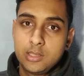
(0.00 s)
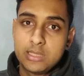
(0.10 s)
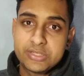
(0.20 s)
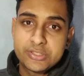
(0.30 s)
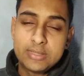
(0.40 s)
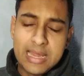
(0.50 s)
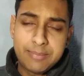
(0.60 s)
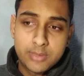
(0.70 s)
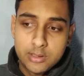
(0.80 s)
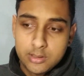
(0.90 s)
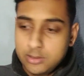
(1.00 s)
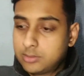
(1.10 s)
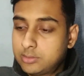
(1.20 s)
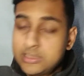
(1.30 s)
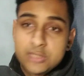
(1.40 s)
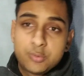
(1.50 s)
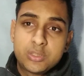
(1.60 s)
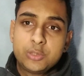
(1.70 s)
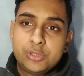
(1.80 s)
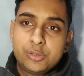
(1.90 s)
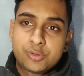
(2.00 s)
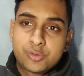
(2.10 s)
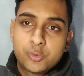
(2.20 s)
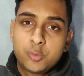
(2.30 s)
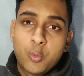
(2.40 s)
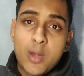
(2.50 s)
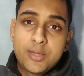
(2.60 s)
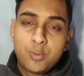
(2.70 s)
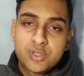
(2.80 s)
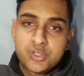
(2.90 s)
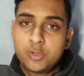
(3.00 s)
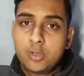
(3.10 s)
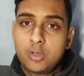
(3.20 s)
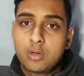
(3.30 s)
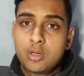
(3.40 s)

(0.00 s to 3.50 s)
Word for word: that is your lime uh, that is what you use to whitewash your